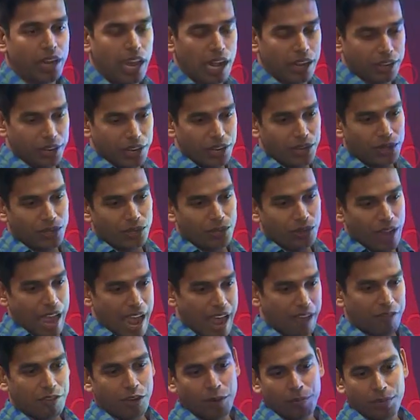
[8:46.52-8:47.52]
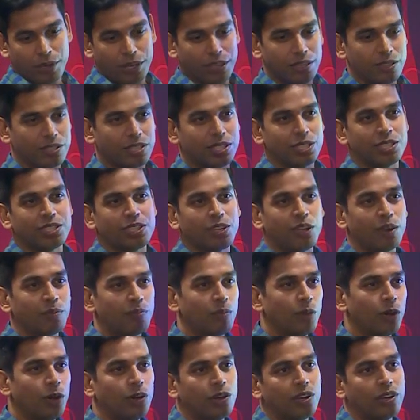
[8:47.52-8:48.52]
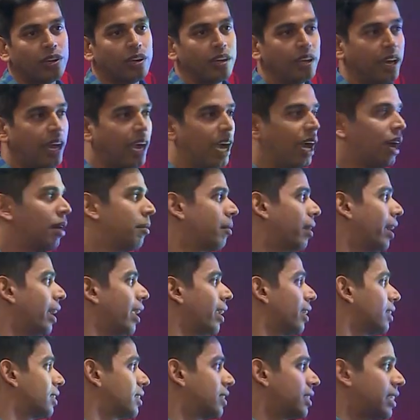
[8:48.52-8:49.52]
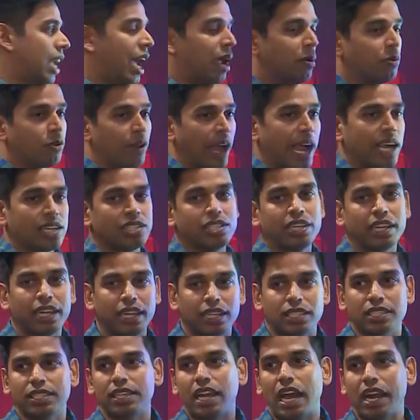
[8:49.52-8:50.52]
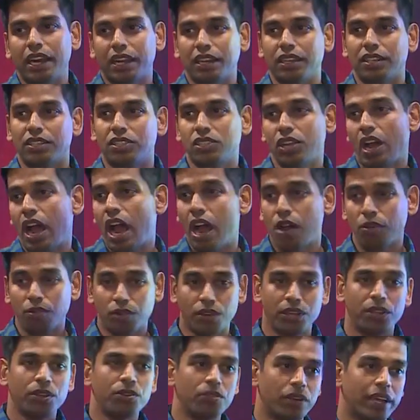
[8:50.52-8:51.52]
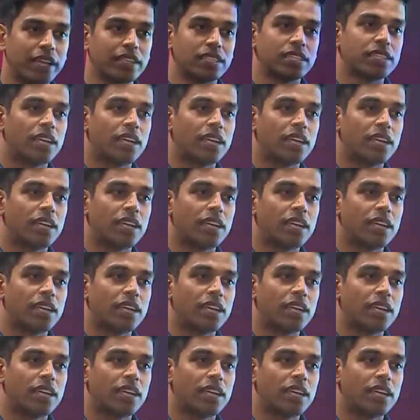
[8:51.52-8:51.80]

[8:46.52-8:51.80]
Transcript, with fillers: now you have your producers on board, and it's time to actually get started. So how do you get